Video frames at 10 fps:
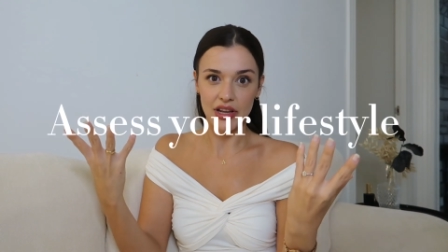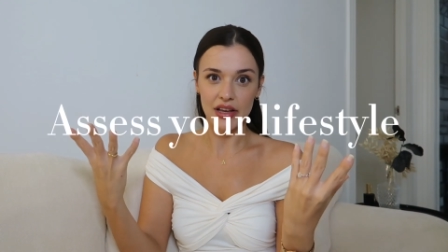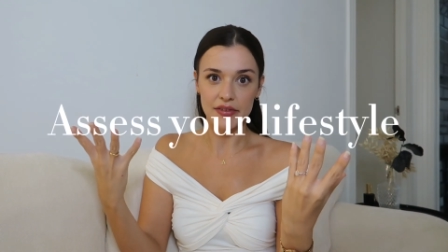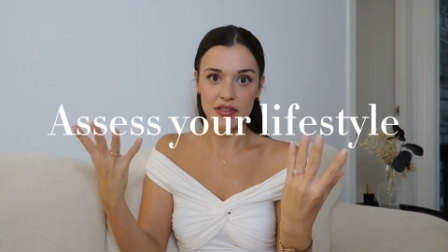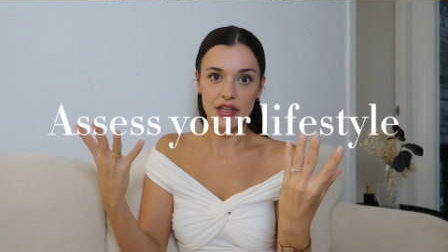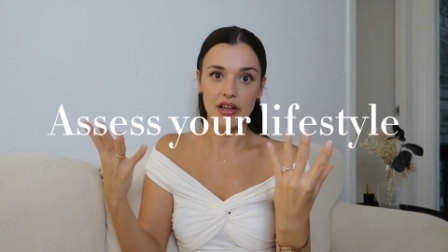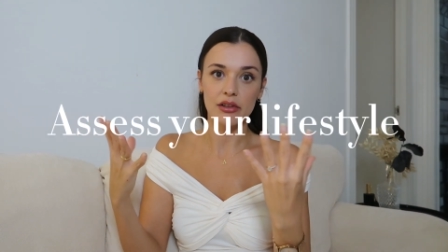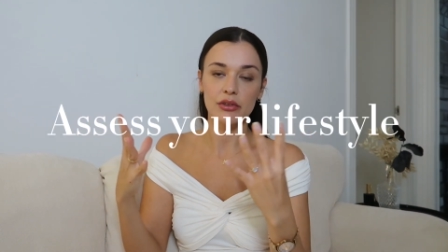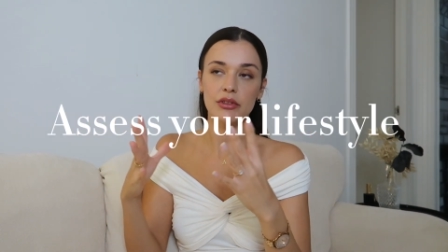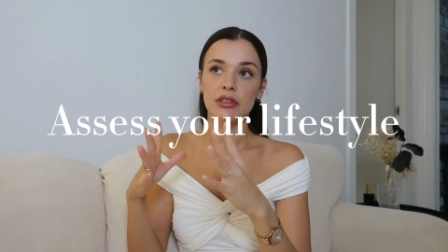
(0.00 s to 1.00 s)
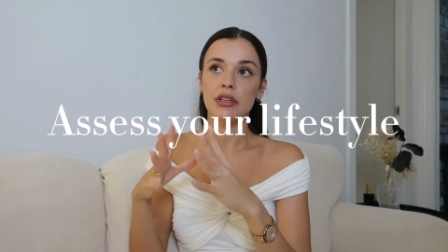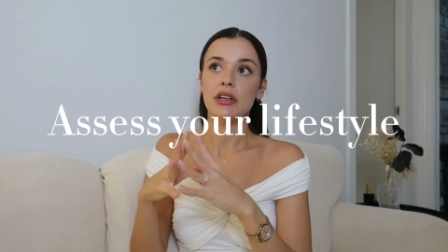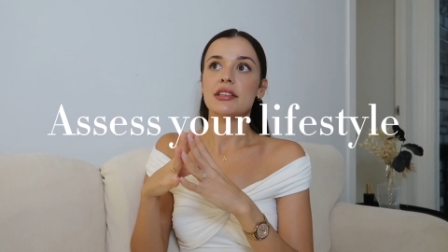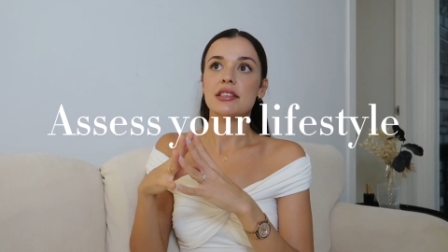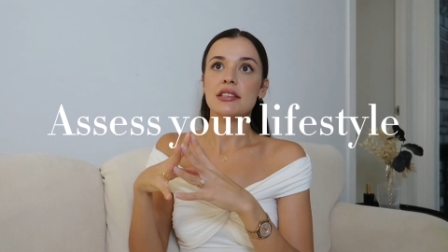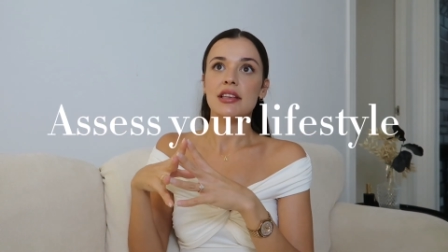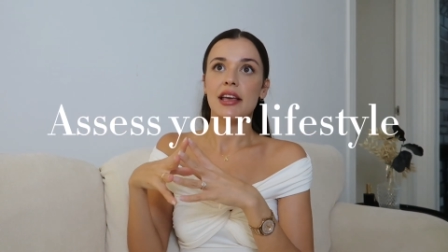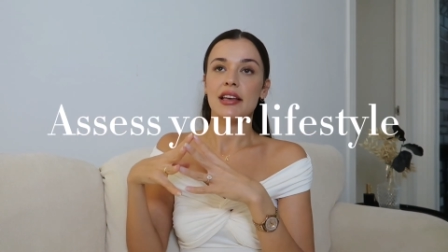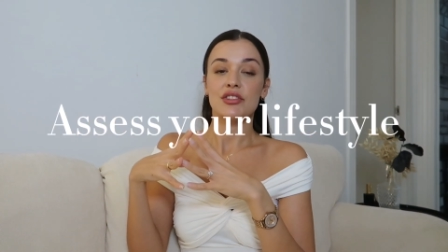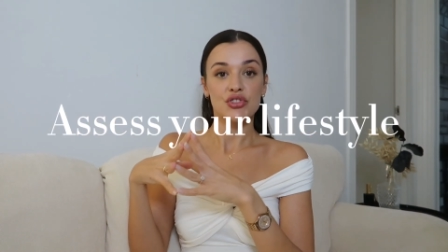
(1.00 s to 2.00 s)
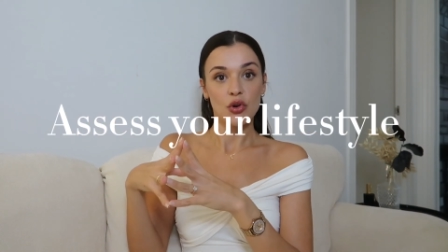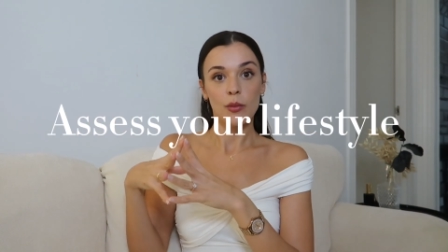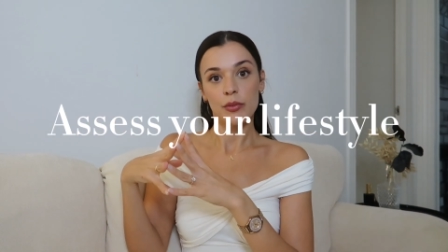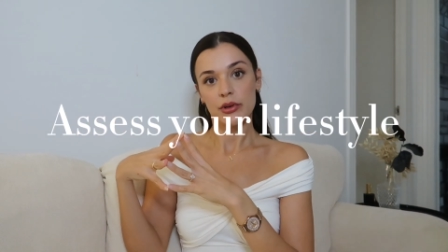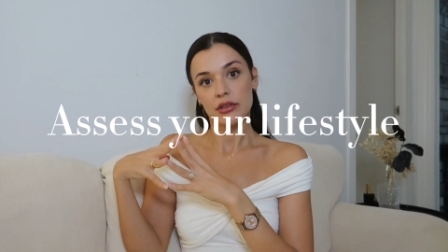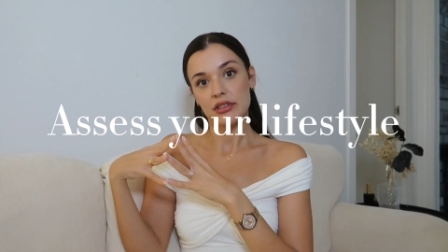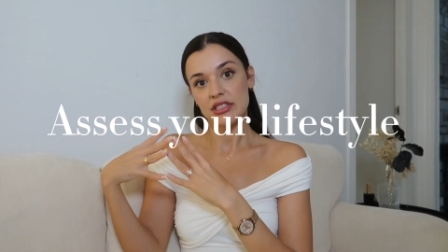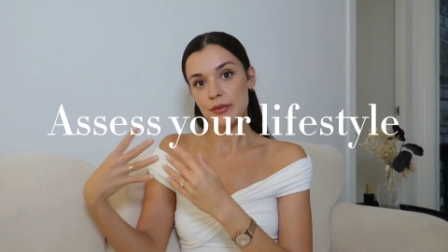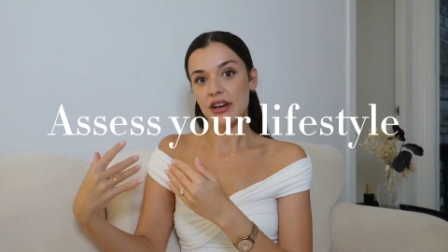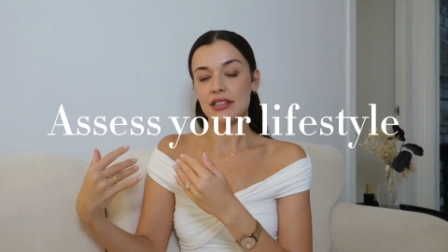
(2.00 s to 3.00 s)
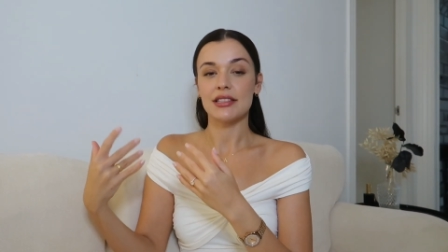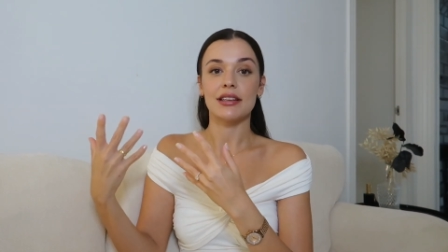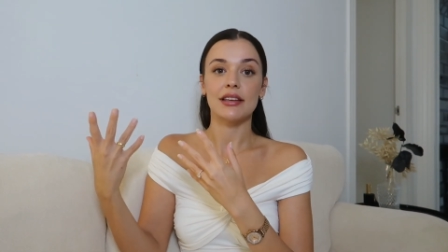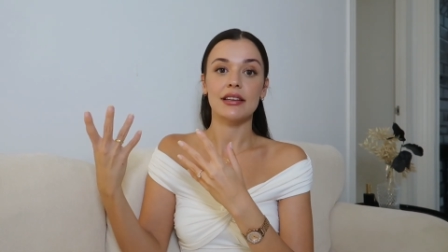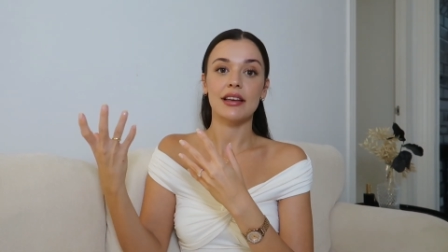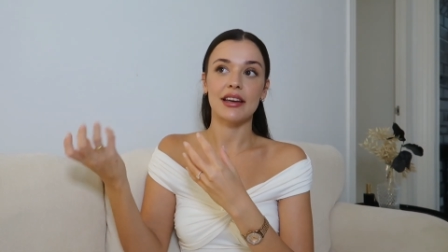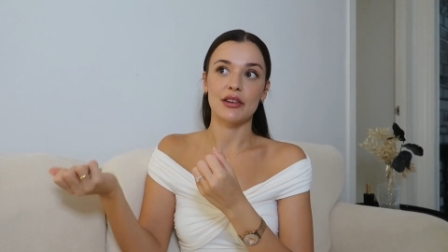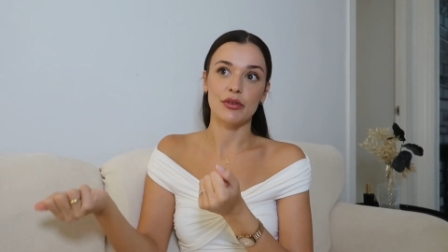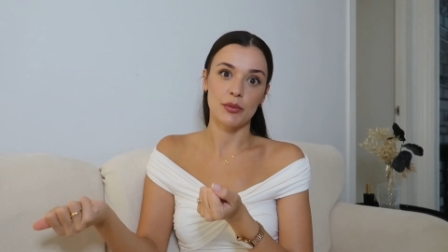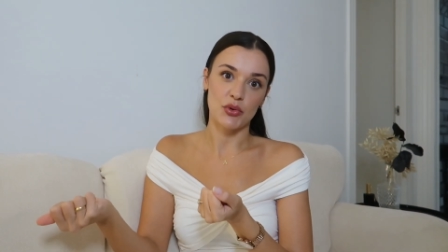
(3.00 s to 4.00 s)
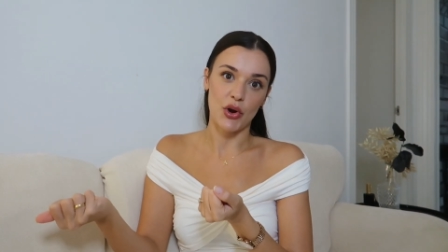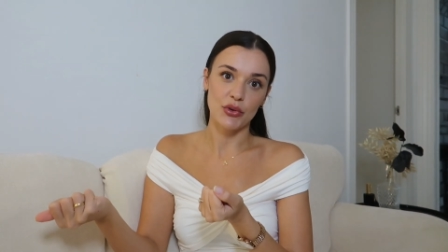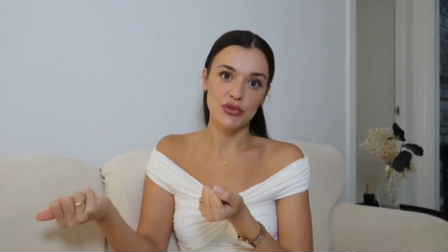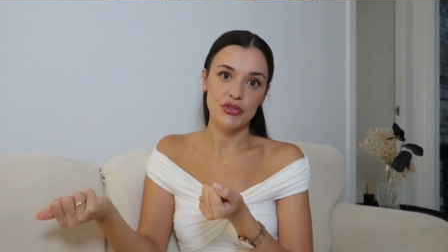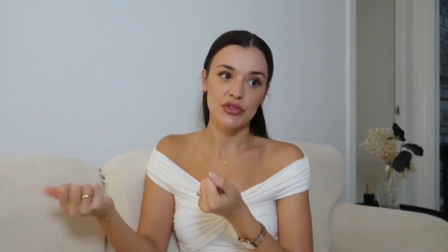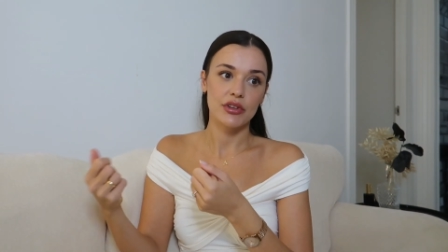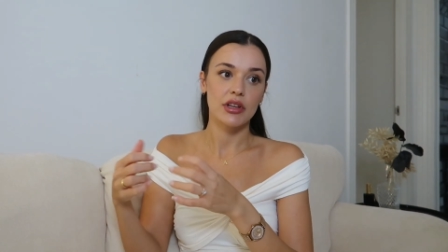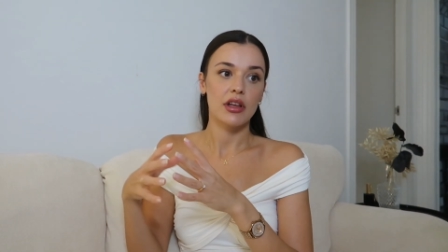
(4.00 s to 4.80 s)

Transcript: your lifestyle. This is a shop smarter kind of approach.